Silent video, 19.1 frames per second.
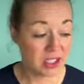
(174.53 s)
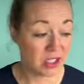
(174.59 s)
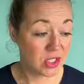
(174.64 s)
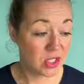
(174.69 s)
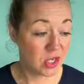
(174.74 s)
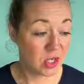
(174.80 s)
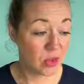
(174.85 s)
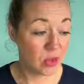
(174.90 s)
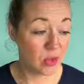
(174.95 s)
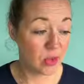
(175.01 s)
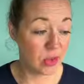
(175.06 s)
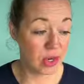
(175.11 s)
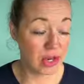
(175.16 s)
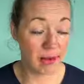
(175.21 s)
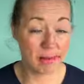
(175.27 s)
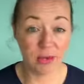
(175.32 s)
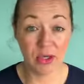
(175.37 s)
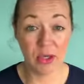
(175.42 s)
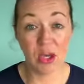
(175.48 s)
So
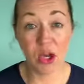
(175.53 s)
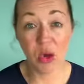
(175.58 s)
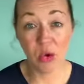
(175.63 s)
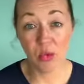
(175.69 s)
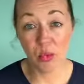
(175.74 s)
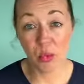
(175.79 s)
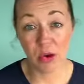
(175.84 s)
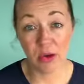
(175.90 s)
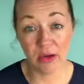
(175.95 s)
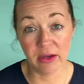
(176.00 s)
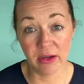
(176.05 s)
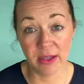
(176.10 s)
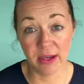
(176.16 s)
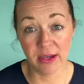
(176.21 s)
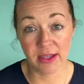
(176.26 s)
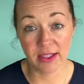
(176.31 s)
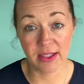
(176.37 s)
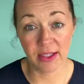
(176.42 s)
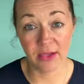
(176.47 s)
no one
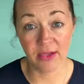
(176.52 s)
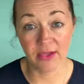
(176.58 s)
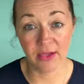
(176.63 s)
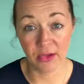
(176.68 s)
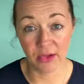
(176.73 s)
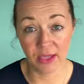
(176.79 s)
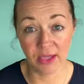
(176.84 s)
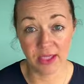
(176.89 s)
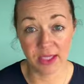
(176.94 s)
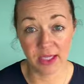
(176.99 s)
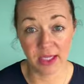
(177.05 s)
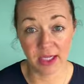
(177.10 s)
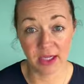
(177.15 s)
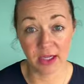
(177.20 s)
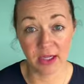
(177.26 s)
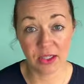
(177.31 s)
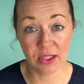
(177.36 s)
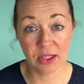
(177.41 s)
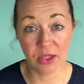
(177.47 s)
is going to
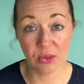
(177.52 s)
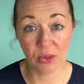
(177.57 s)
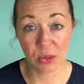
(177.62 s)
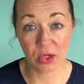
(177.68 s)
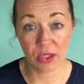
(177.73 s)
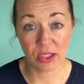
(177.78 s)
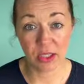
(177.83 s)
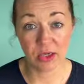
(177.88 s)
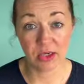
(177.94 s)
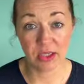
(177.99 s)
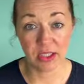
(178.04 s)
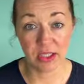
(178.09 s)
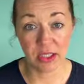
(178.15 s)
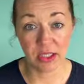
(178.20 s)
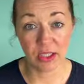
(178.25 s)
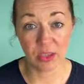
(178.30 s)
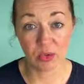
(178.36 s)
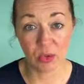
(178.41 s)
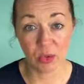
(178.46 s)
volunteer to wash out the
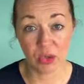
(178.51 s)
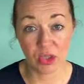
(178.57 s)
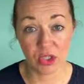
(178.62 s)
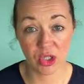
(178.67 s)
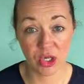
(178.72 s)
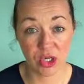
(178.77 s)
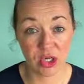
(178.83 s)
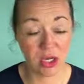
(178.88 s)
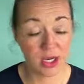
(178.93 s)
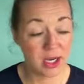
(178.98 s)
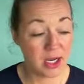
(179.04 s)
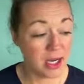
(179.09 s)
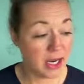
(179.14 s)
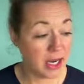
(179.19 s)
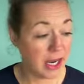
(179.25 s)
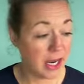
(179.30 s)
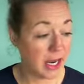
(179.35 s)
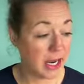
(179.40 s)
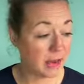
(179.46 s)
dishwasher.
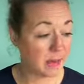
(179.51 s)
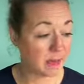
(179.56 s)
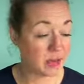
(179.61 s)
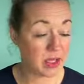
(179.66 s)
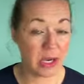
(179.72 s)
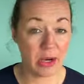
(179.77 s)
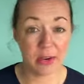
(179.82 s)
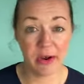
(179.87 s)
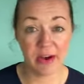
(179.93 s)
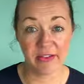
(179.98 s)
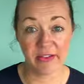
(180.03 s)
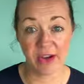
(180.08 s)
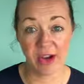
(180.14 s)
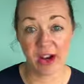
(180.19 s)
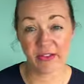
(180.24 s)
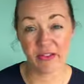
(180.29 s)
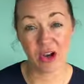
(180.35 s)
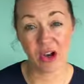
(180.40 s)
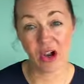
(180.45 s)
However,
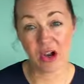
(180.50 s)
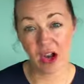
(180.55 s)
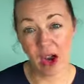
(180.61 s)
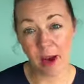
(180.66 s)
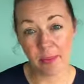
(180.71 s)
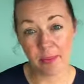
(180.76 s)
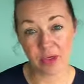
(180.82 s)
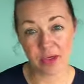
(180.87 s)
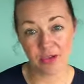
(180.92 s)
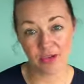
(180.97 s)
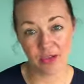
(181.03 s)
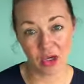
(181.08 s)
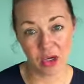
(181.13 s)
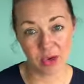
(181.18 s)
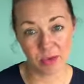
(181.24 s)
I've got a couple of